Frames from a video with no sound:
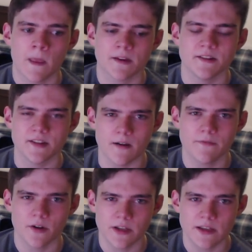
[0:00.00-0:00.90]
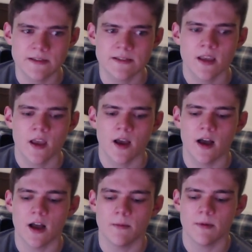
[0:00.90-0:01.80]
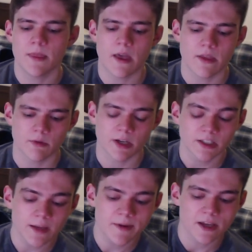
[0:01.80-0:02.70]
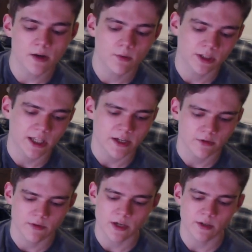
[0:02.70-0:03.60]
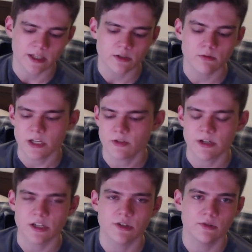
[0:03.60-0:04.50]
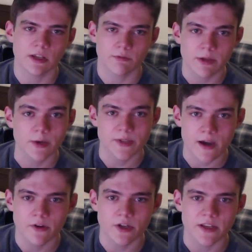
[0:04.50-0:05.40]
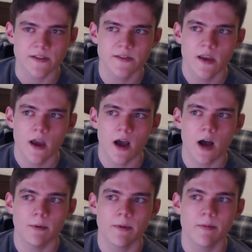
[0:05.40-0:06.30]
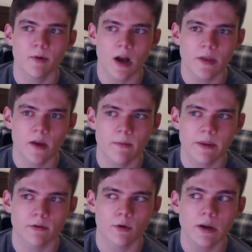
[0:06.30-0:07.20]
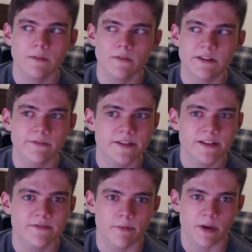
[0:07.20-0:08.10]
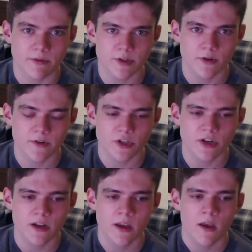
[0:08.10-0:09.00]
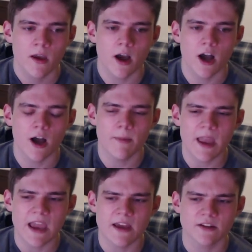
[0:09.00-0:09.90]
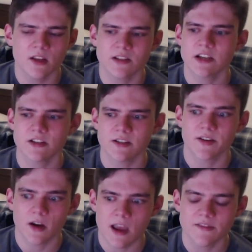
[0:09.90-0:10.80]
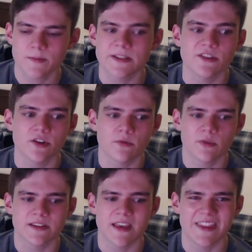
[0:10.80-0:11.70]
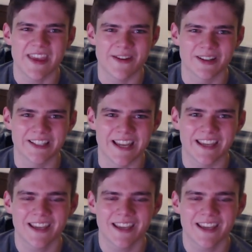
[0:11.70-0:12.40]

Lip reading: Dove hoodies that they were claiming were like real, like 2022, like real Dove hoodies. But people got them and there were quite a few differences from the original version. And Los Angeles Archive's position was that they were like